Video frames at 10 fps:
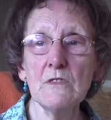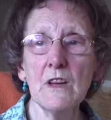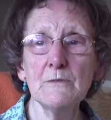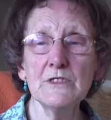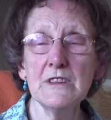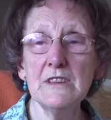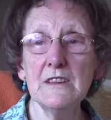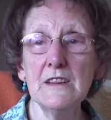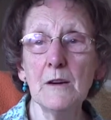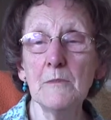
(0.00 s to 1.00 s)
That was
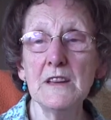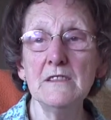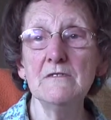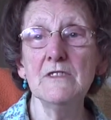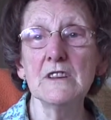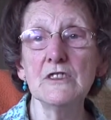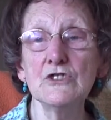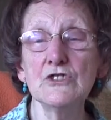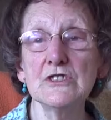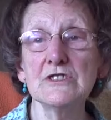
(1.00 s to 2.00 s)
the area, Mining
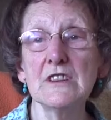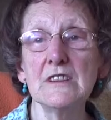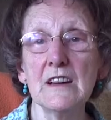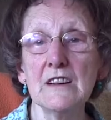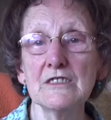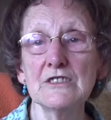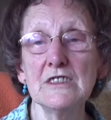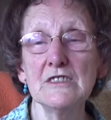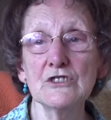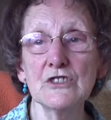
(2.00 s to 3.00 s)
Village, just in the heart
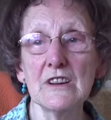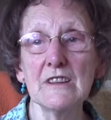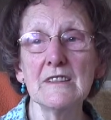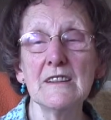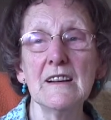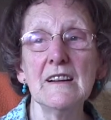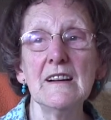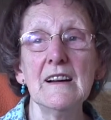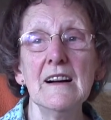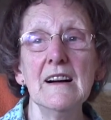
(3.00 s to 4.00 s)
of Ayrshire.
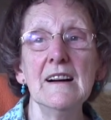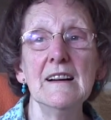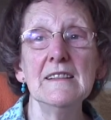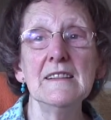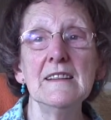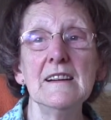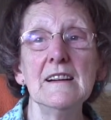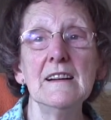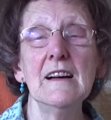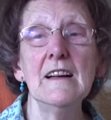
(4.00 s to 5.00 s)
And
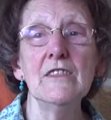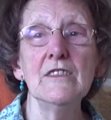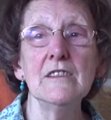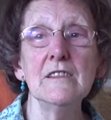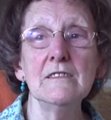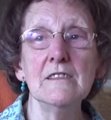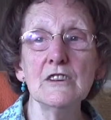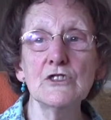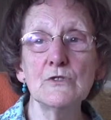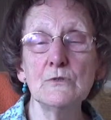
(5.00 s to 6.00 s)
uh, the
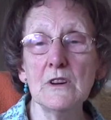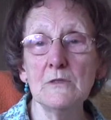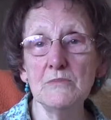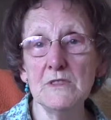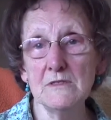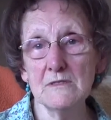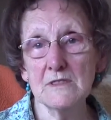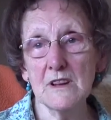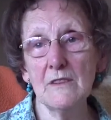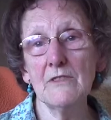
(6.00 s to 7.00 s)
nurse who had been
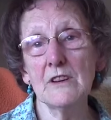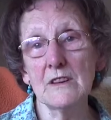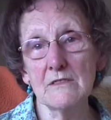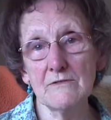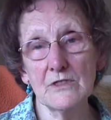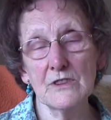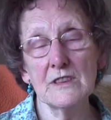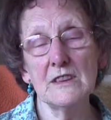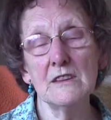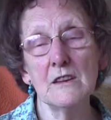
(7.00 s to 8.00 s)
covering for
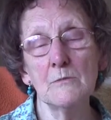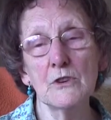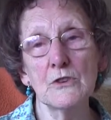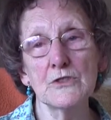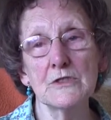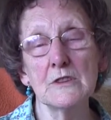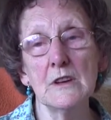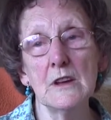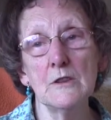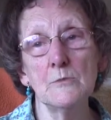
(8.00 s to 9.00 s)
the area because
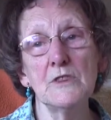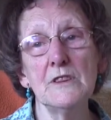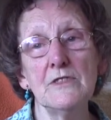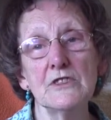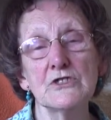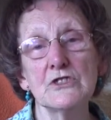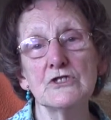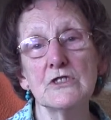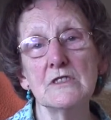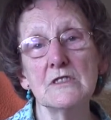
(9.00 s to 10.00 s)
the, the previous
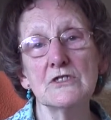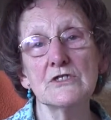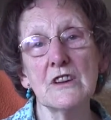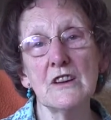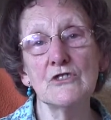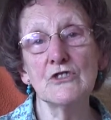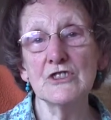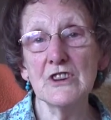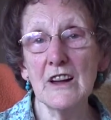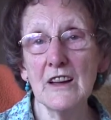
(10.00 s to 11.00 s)
district nurse had
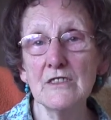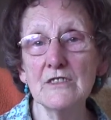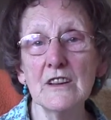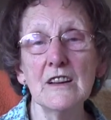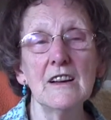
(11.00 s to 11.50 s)
retired